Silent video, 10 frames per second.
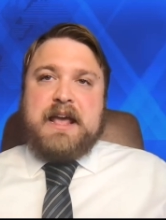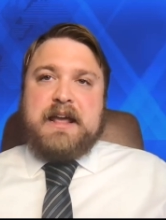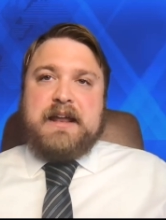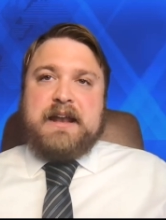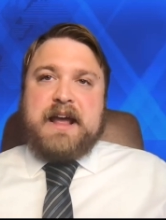
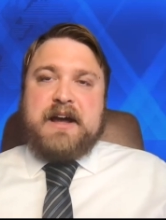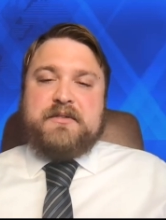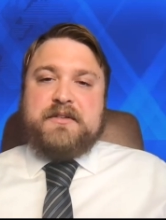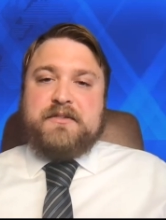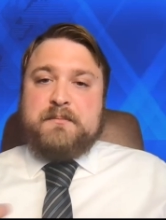And
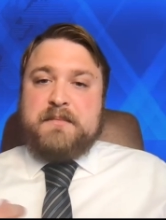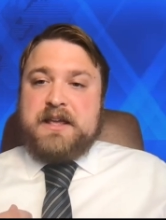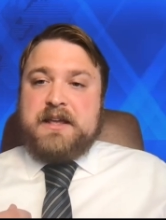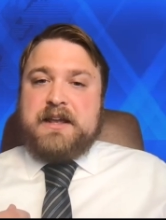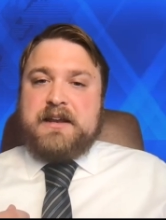how does
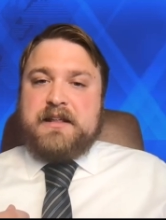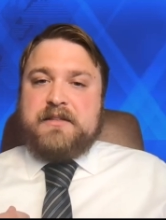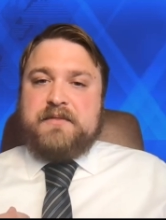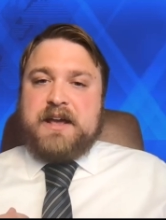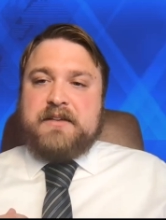me getting
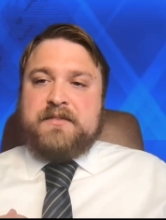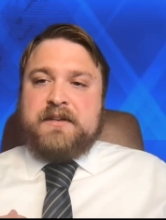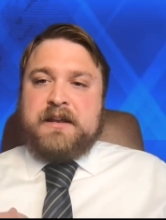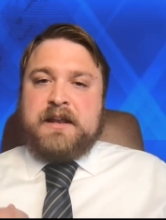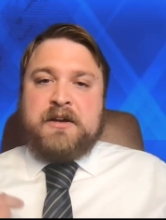the
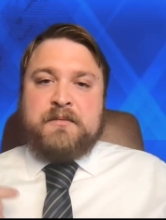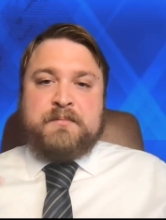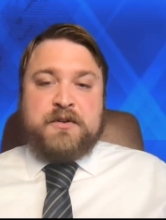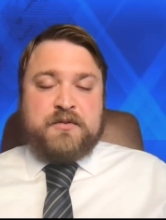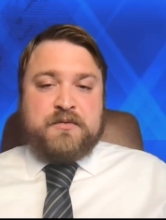vaccine
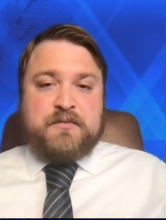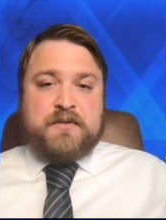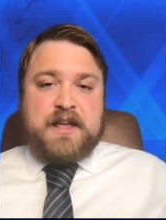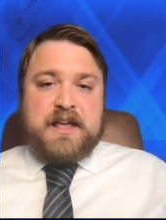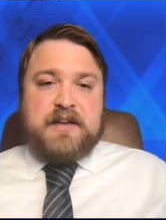help
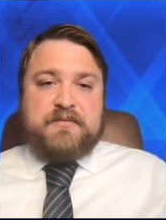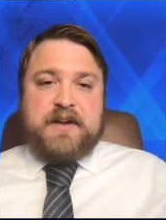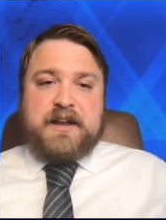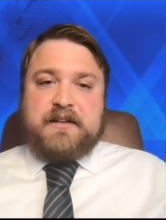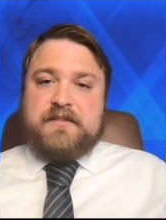you if
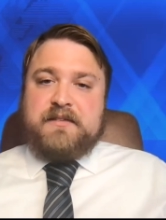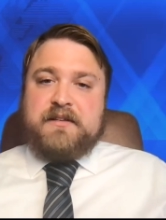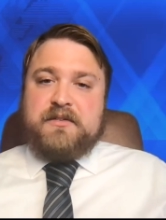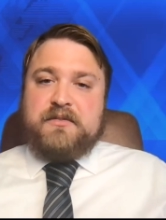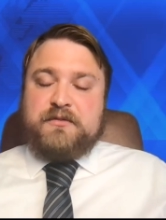I can
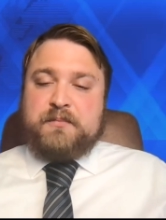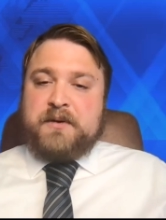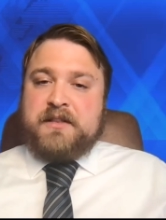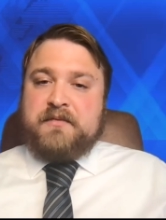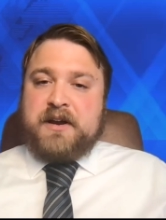still
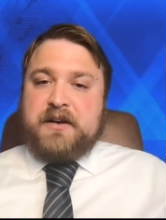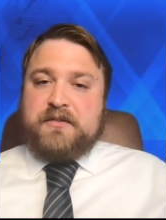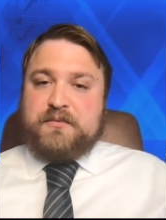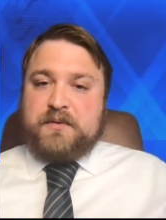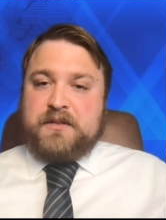spread the
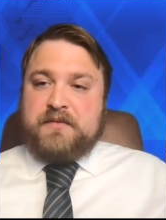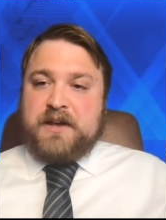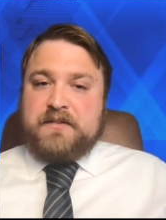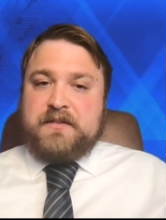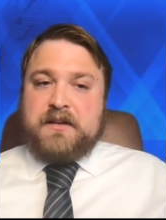virus with the
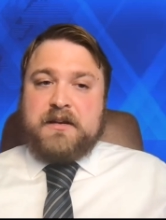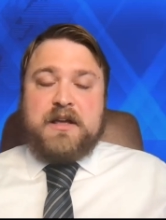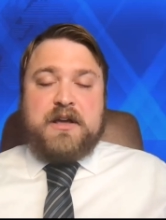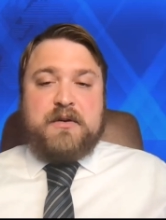vaccine?